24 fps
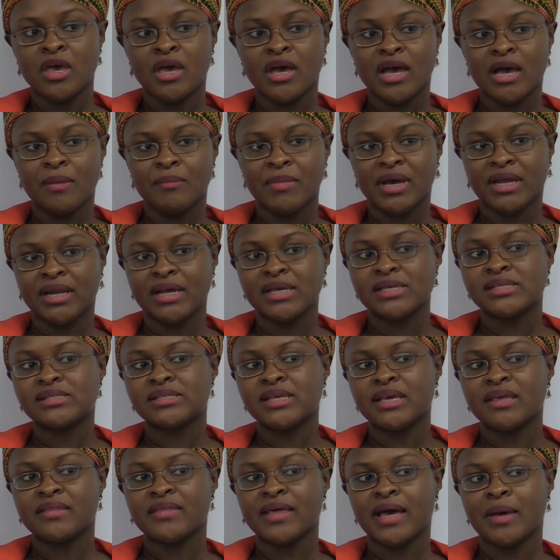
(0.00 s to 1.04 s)
And I
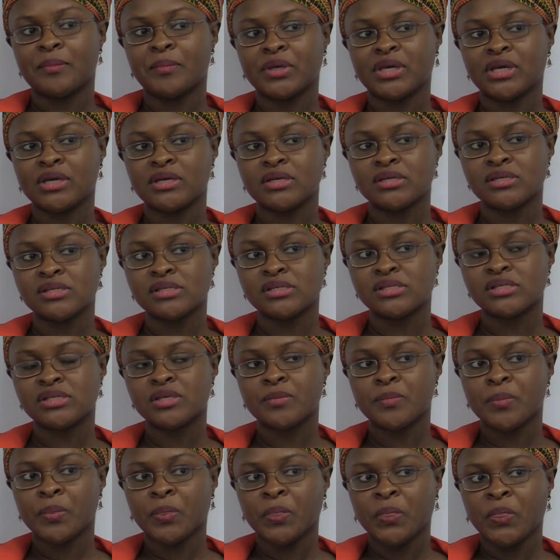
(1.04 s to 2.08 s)
say that because
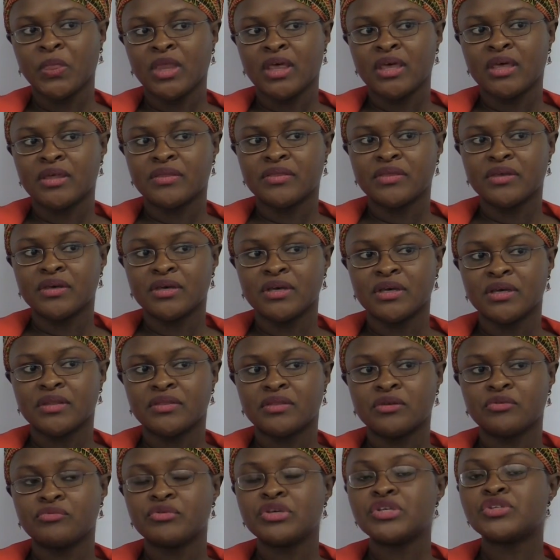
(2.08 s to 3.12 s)

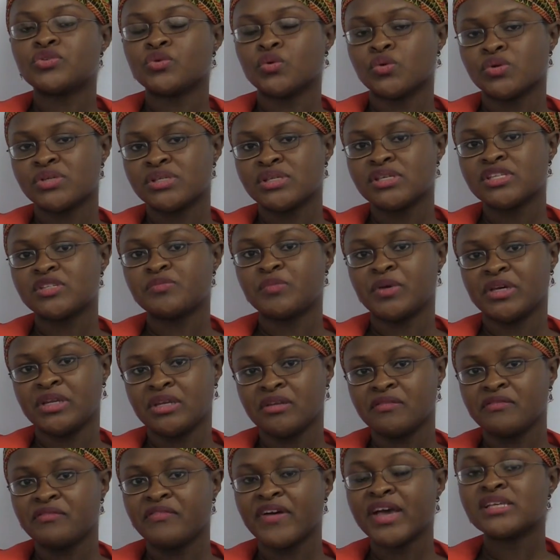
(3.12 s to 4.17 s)
the resources being
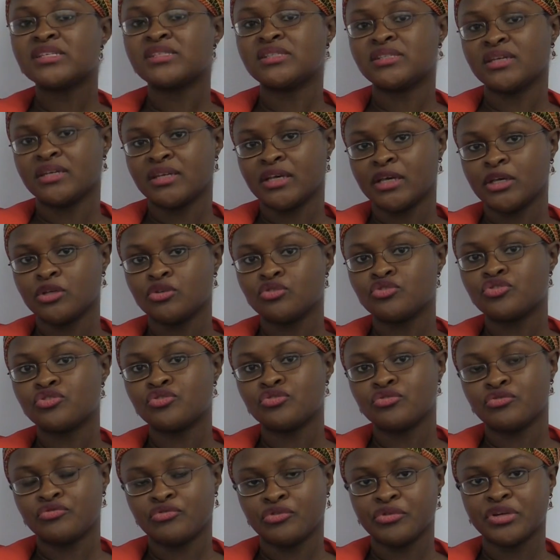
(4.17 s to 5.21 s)
invested
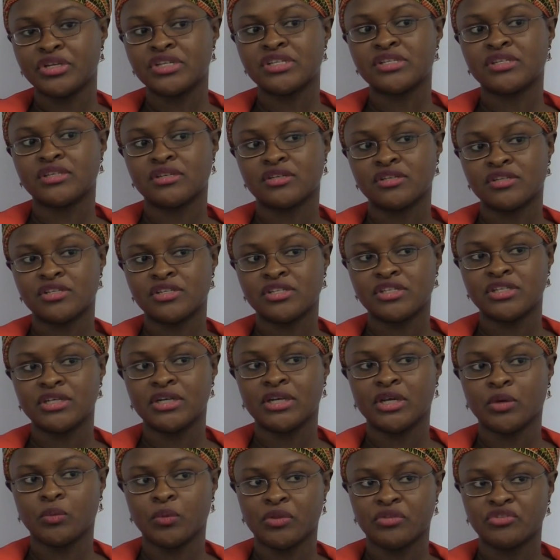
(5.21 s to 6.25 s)
into, for instance,
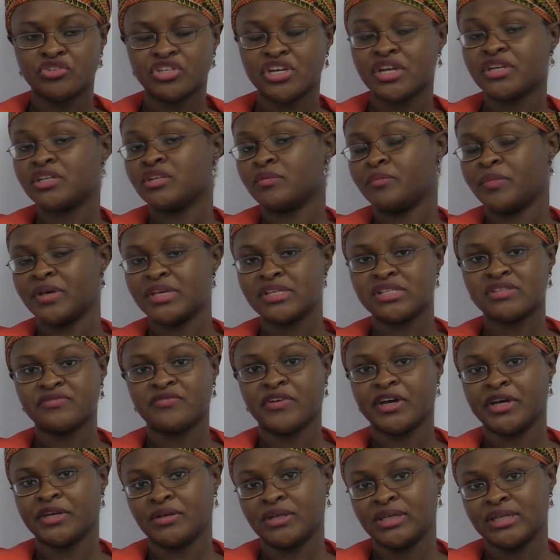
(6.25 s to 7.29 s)
dealing with gender-based
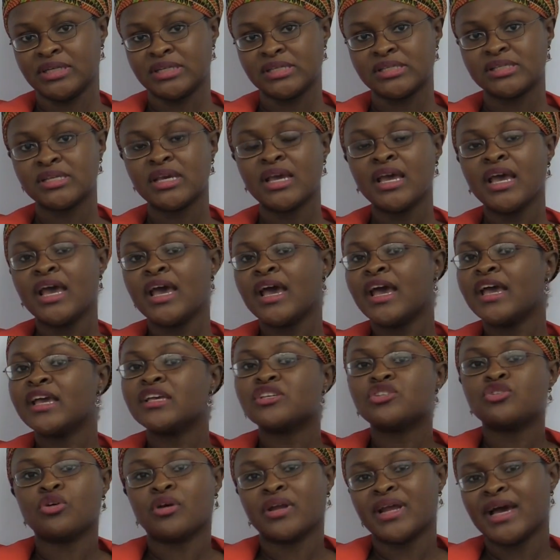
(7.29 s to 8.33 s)
violence
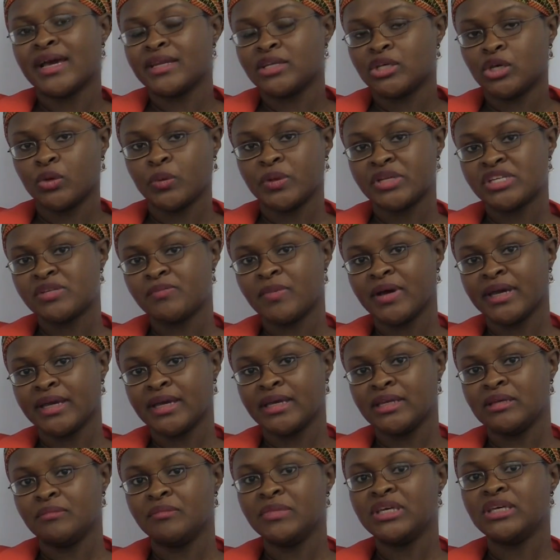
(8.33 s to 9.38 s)
is not adequate by
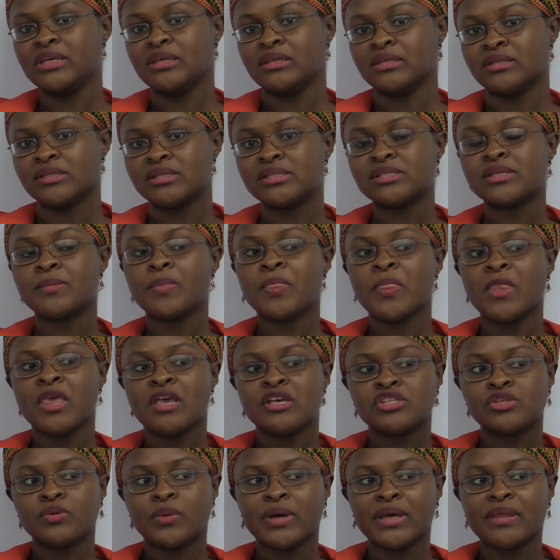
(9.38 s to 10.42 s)
any means.
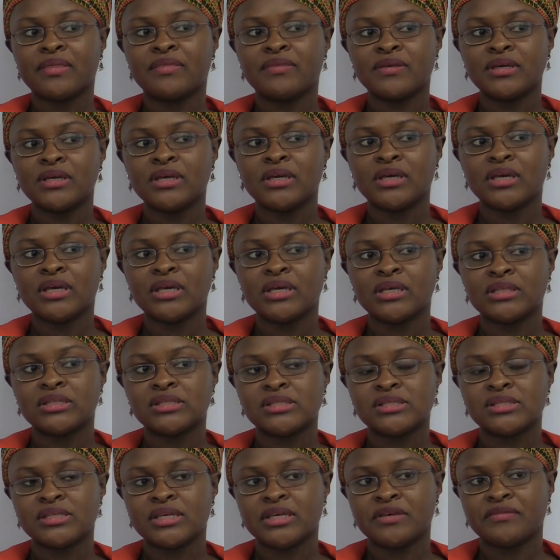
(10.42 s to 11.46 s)
So I think
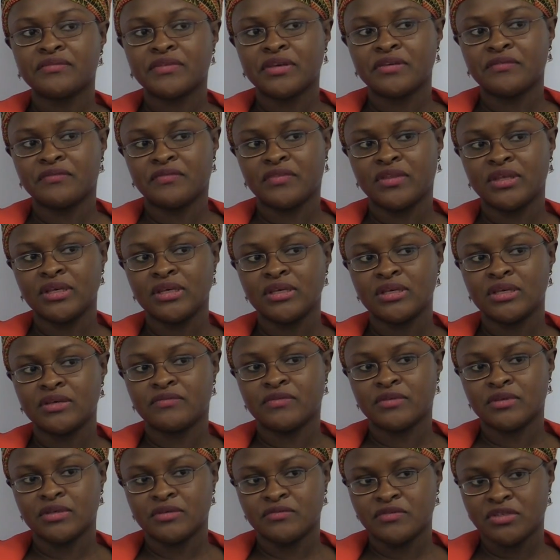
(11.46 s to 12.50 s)
it's if
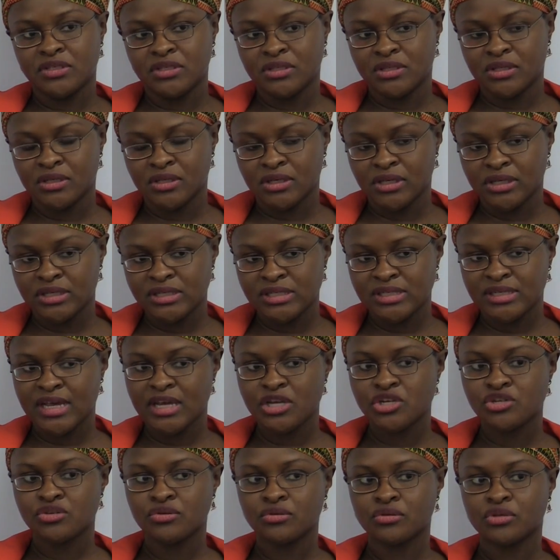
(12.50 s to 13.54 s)
the
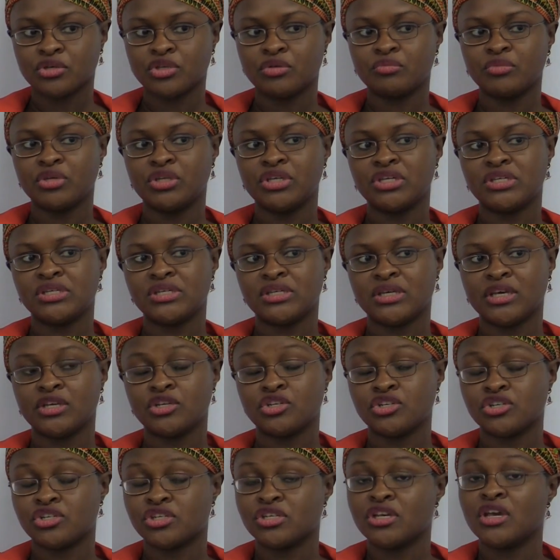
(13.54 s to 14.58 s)
international community
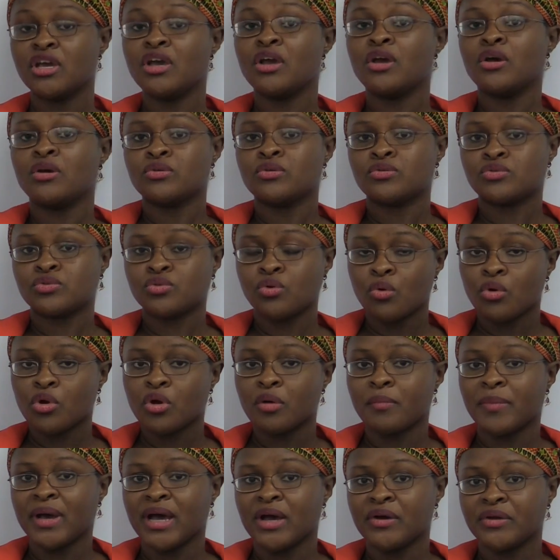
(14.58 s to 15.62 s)
can just
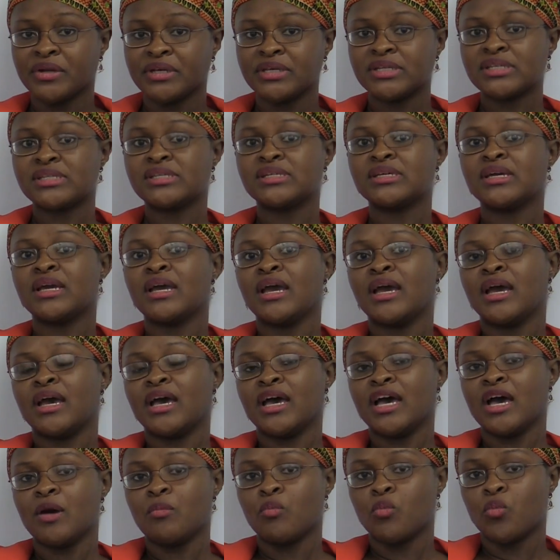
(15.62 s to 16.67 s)
talk about it
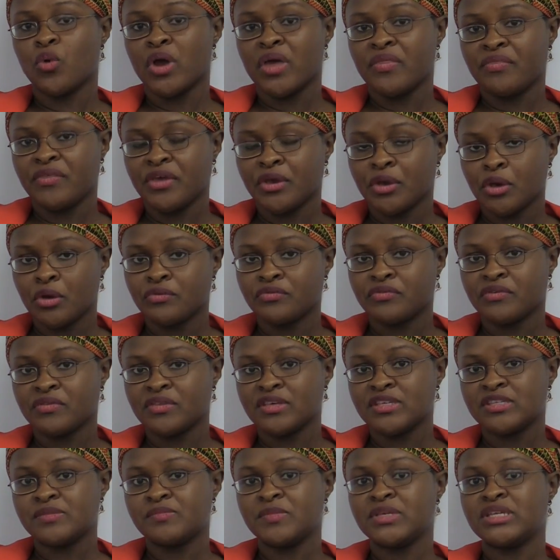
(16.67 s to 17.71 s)
when they go for
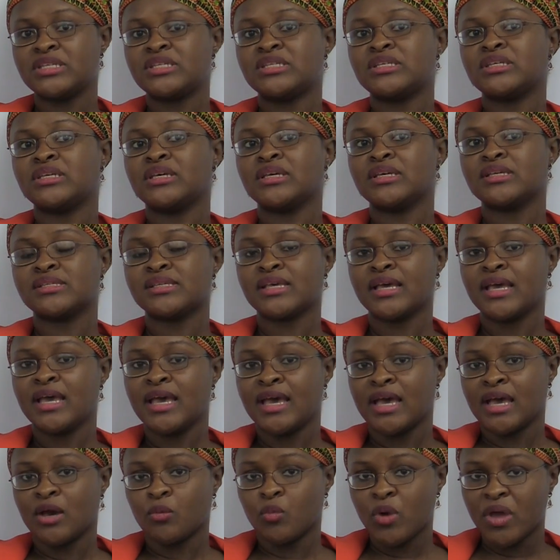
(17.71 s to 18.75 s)
these meetings
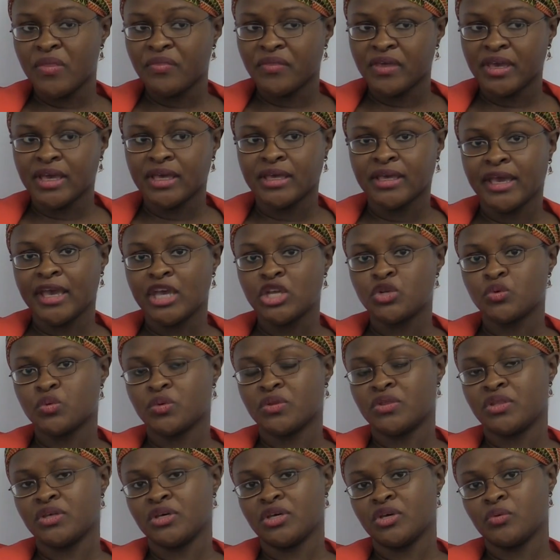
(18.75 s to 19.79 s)
and when they engage
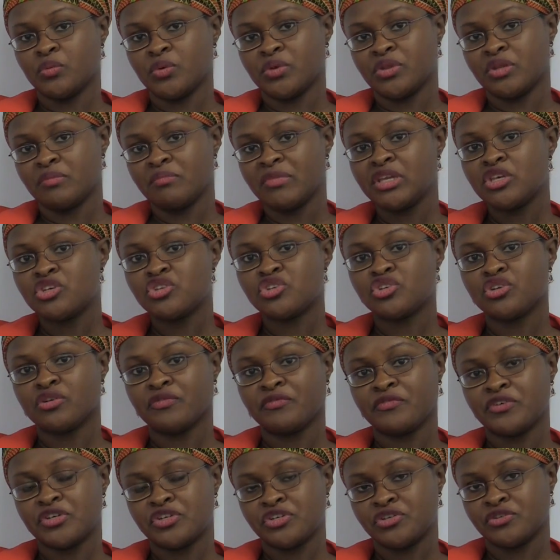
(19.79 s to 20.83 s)
with the ministry
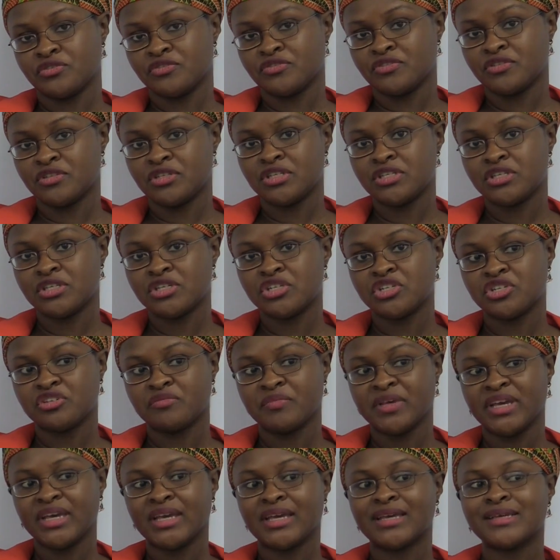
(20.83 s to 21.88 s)
officials, the decision
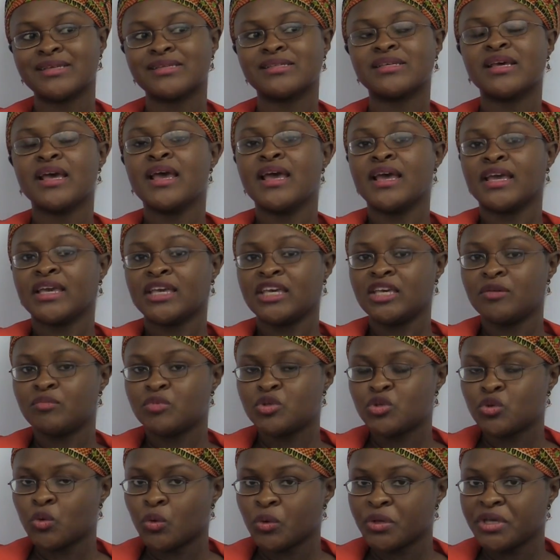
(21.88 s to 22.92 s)
makers, keep
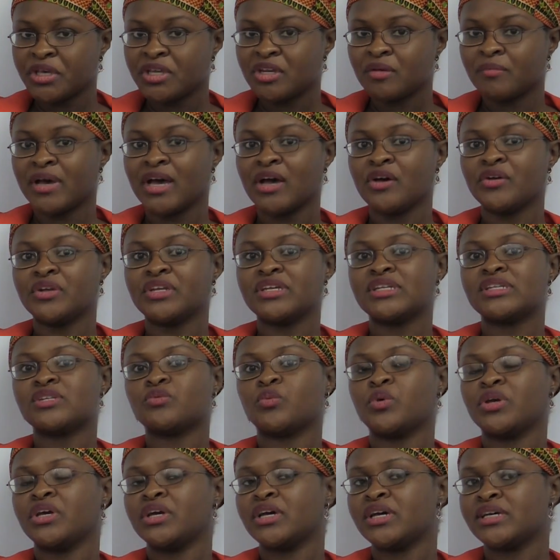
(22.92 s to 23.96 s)
talking about it.
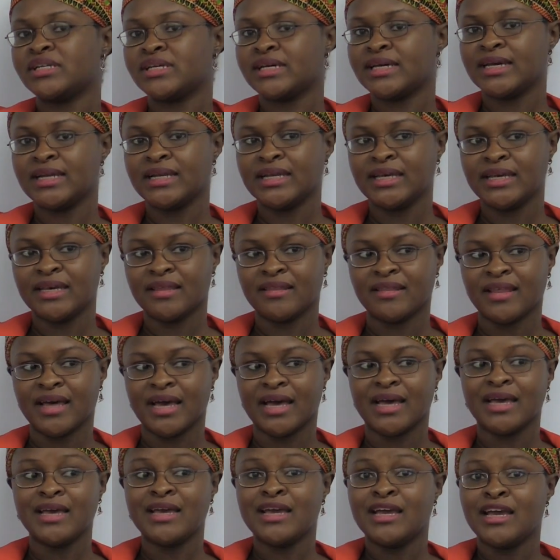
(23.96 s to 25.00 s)
We heard earlier
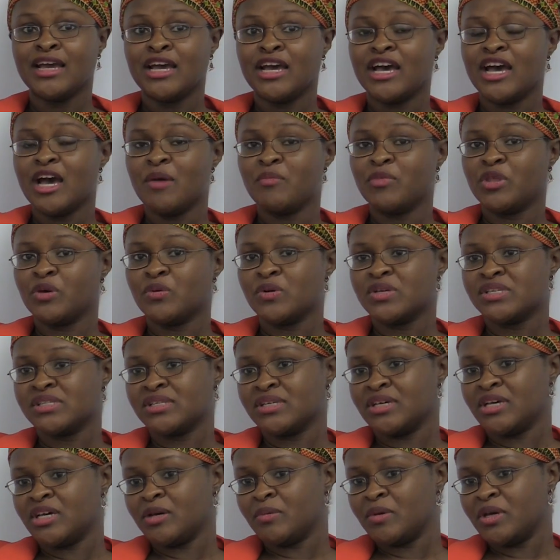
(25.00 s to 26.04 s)
that there was
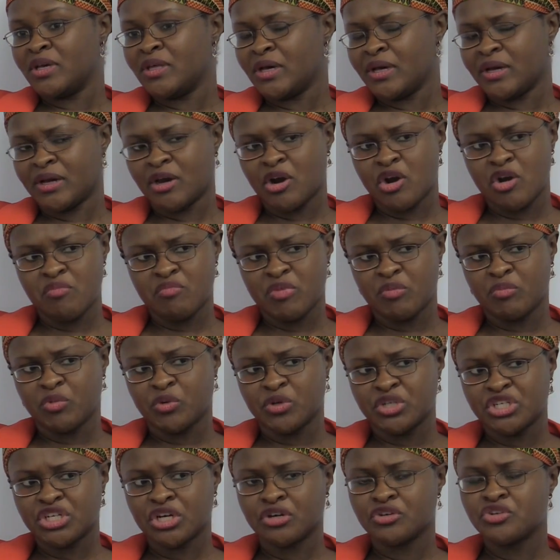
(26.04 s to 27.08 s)
I can't remember
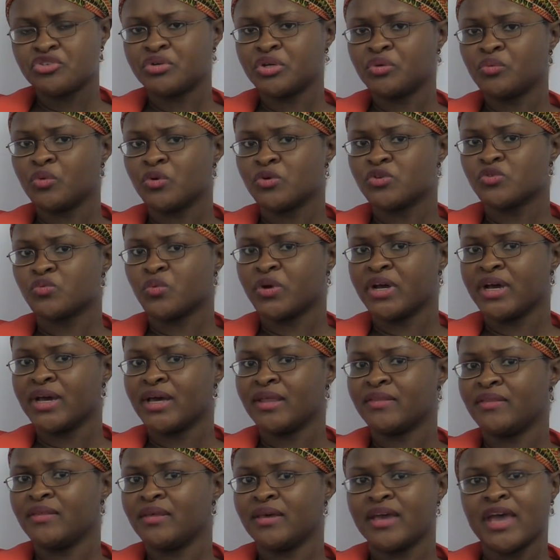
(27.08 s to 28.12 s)
which country it was,
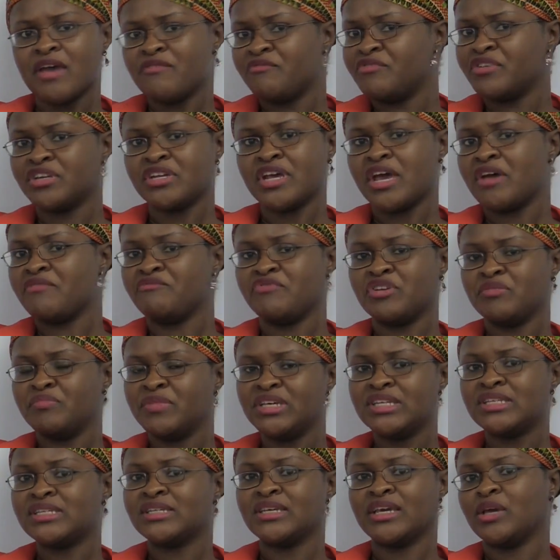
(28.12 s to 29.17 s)
where every
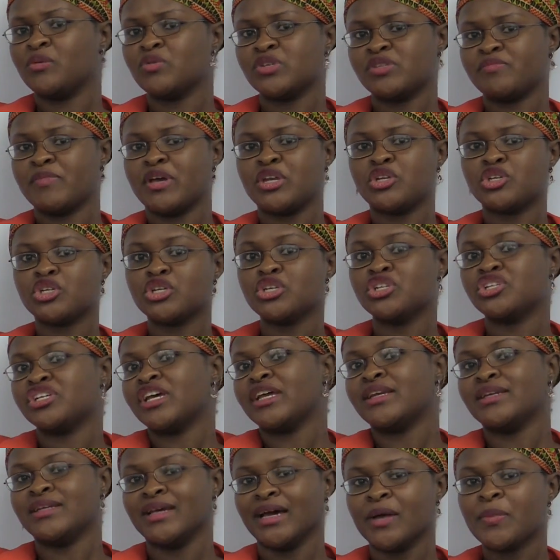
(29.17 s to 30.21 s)
meeting it was mentioned
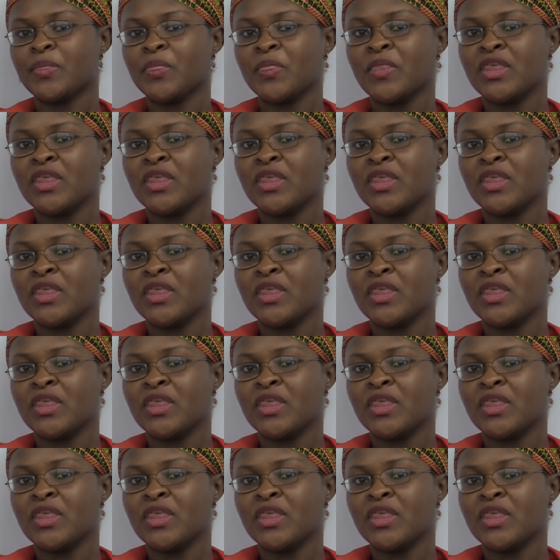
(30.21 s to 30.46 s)
gender.